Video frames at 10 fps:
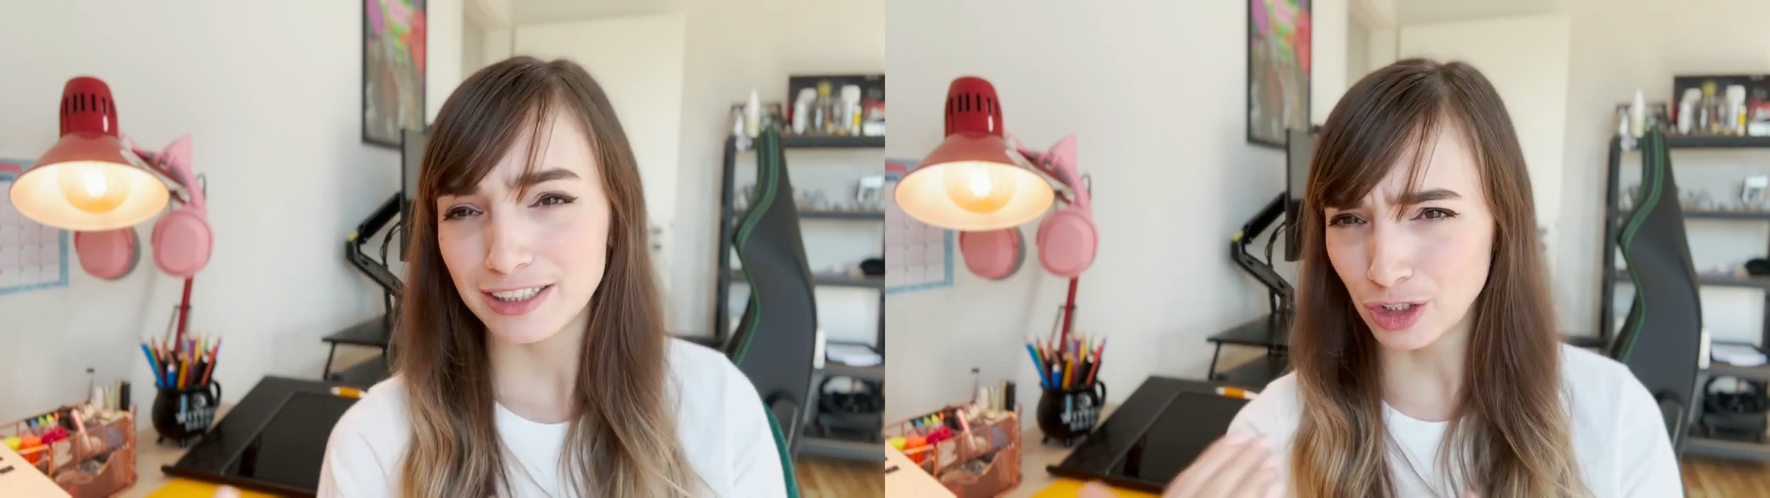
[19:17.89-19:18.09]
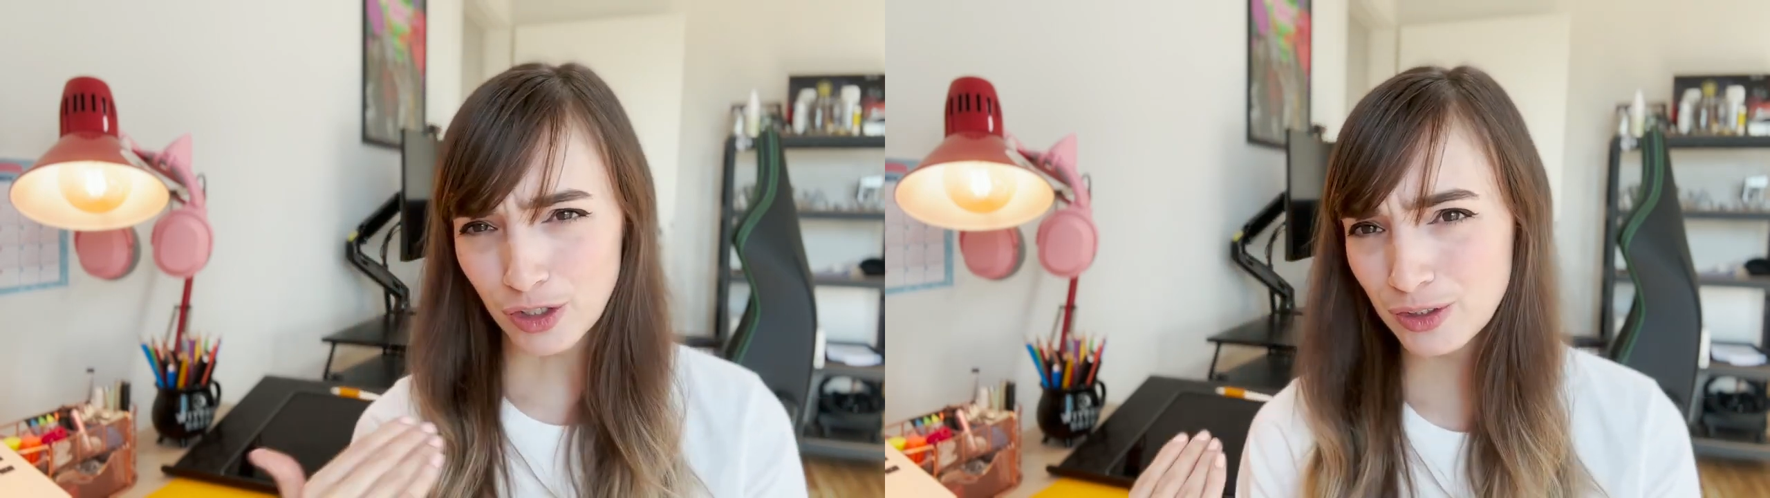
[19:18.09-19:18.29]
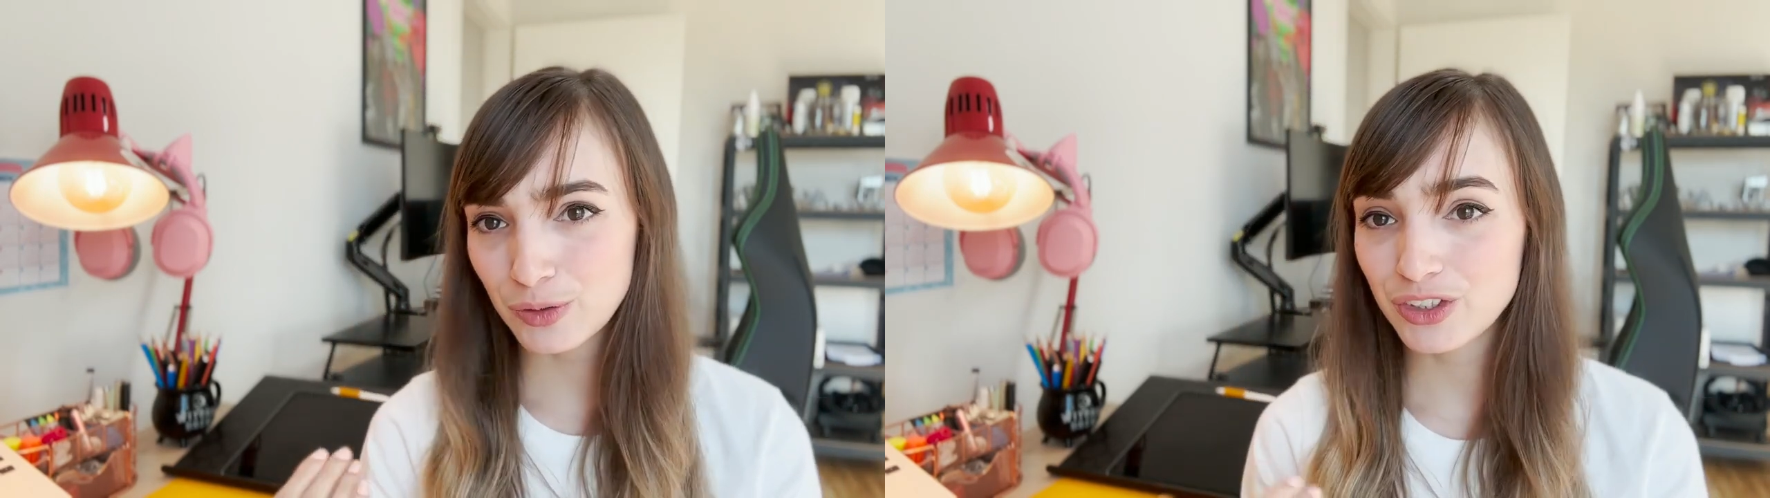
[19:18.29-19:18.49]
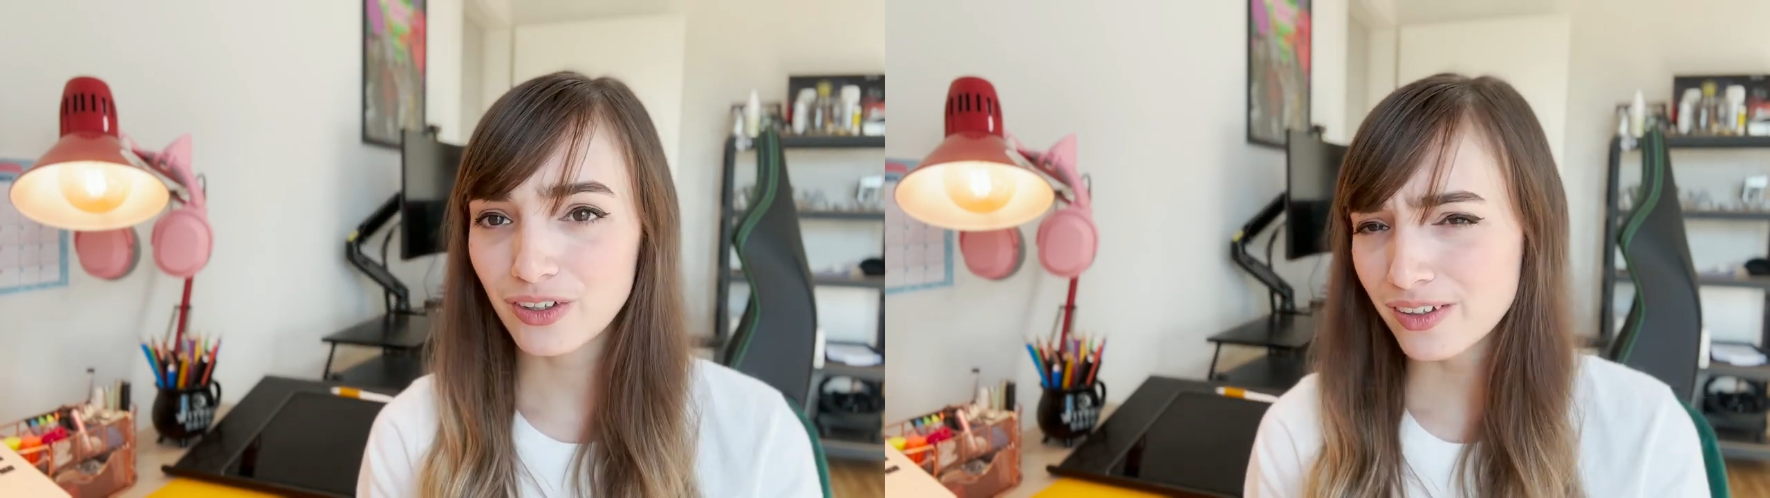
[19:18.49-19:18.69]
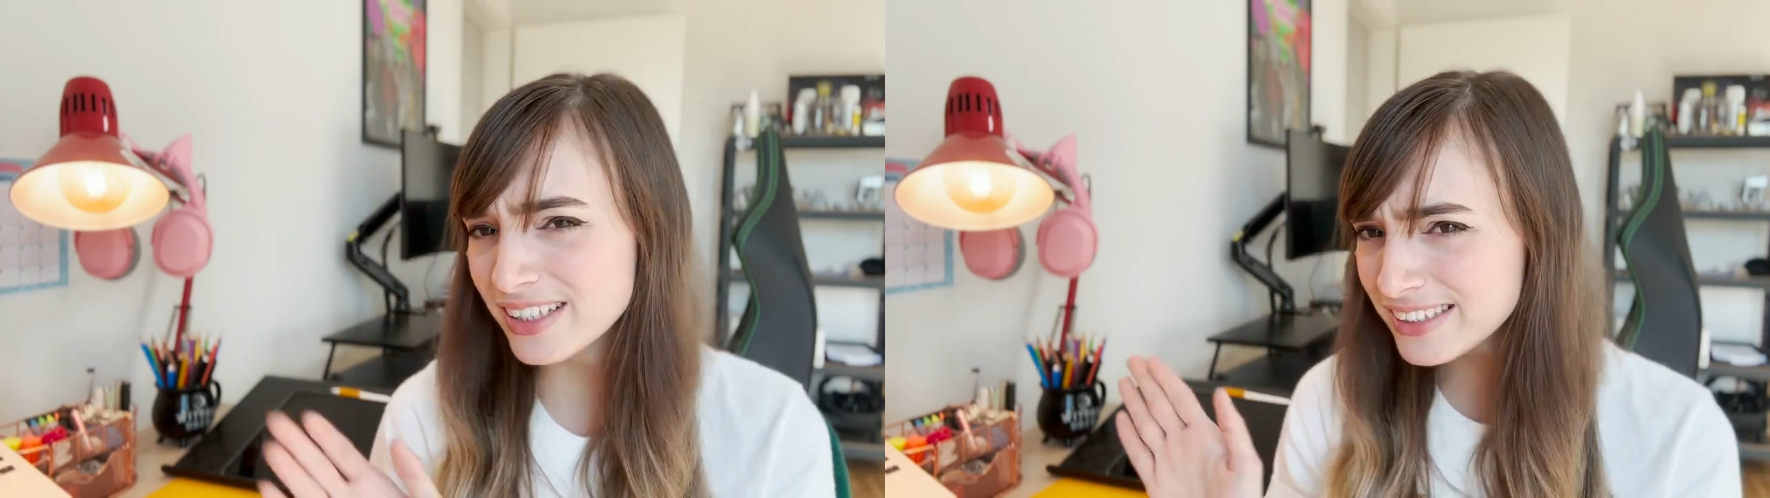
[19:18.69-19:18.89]
talking to each
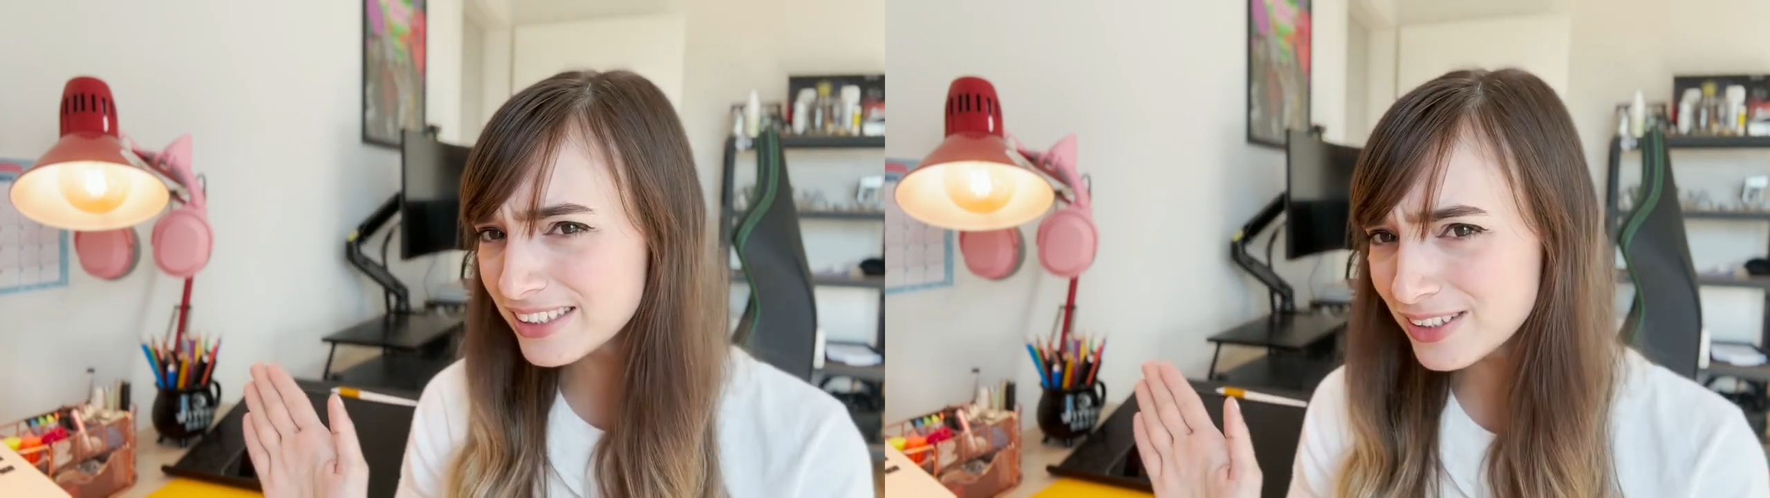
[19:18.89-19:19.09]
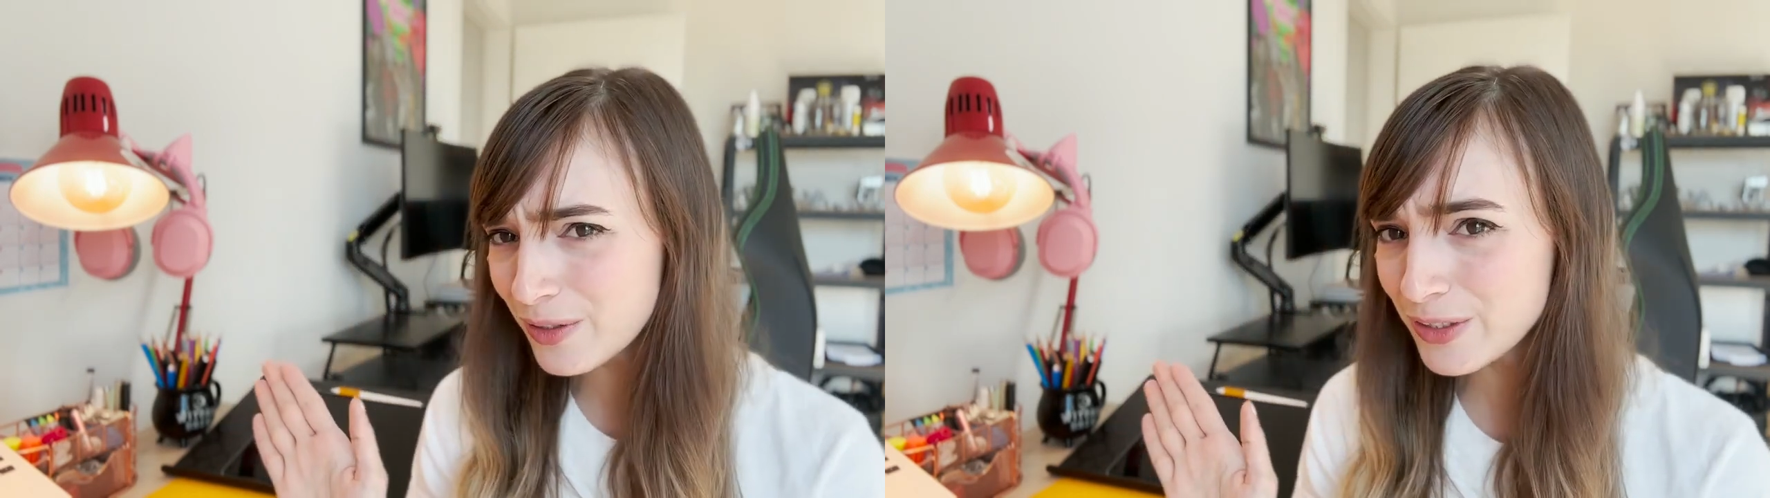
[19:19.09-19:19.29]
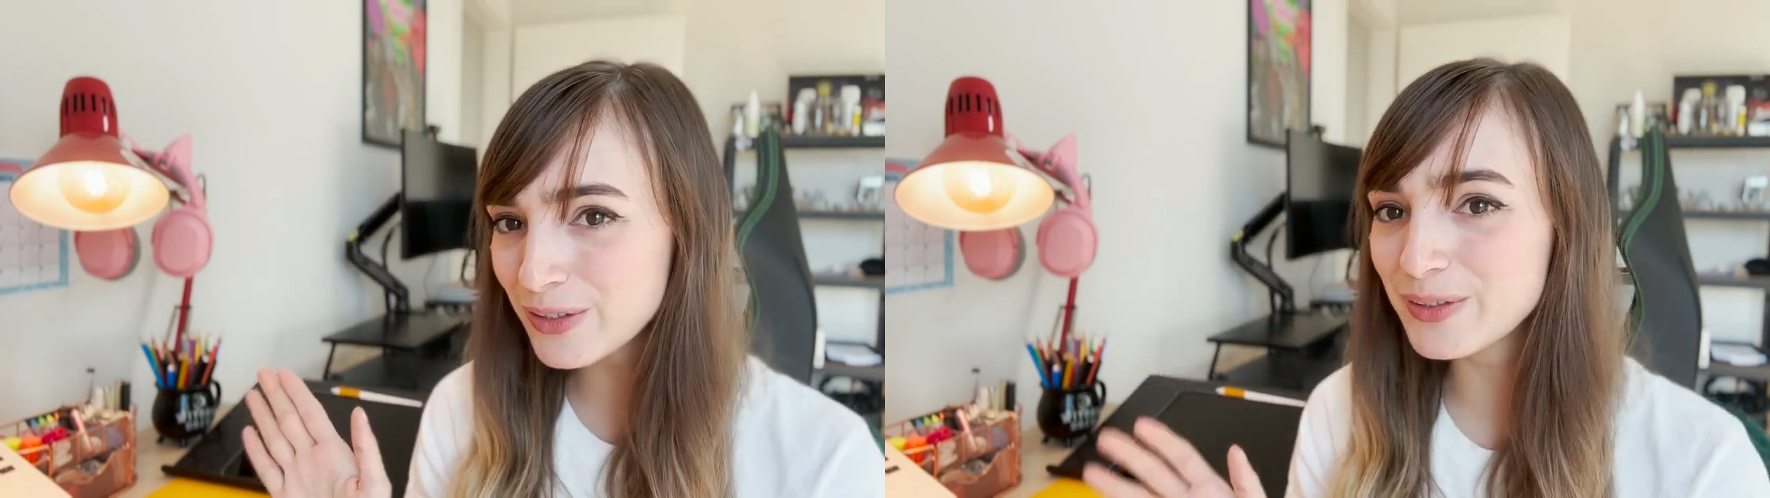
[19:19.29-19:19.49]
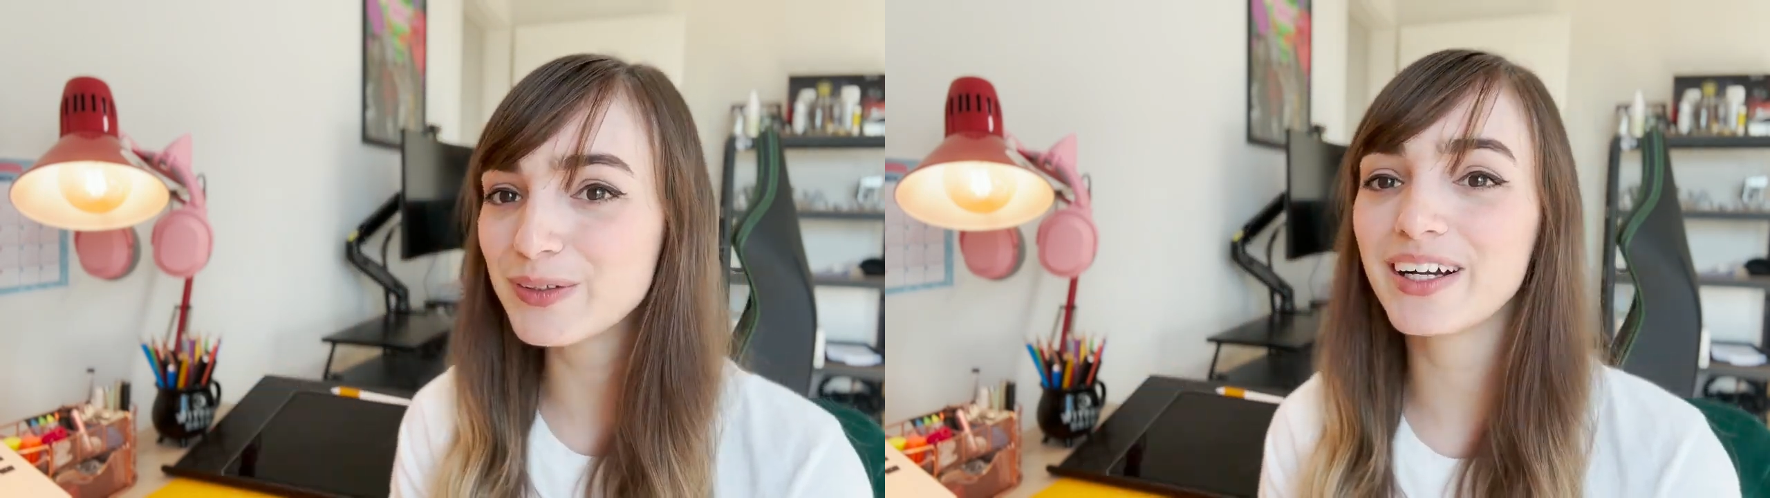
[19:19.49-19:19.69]
other, this is so you.